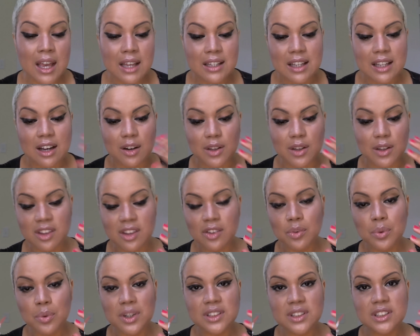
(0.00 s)
Now this
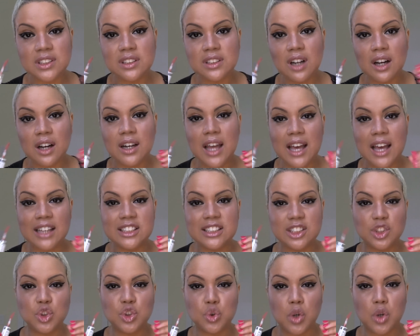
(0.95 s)
one's not
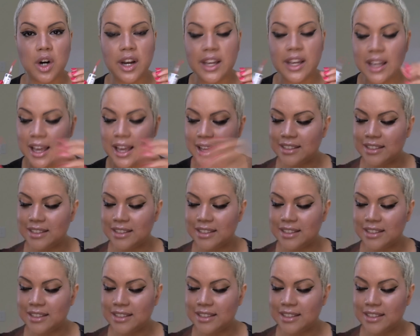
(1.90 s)
as drying